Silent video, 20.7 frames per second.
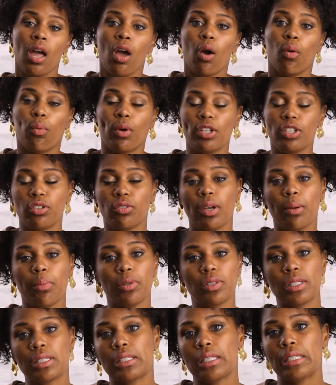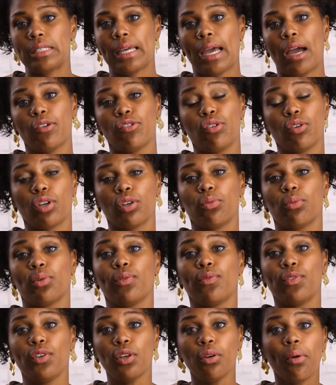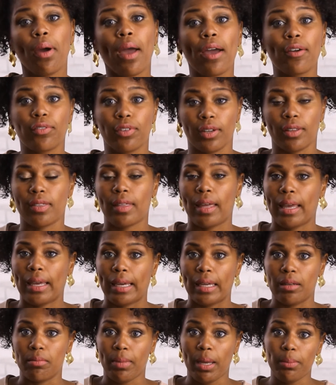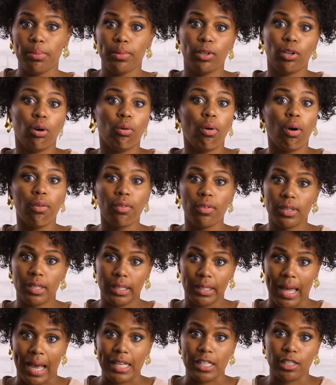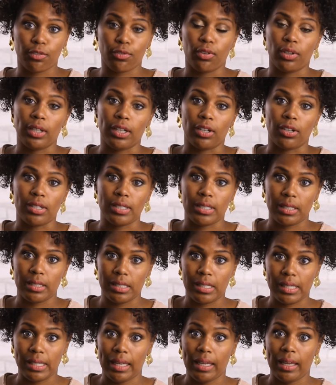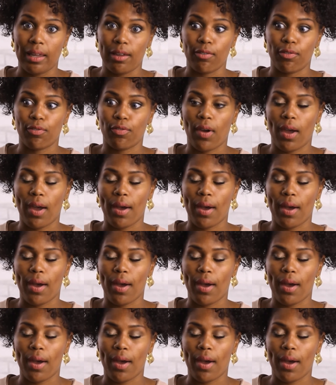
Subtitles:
Once you're able to sit down, you can review everything and maybe go over the last few years and see if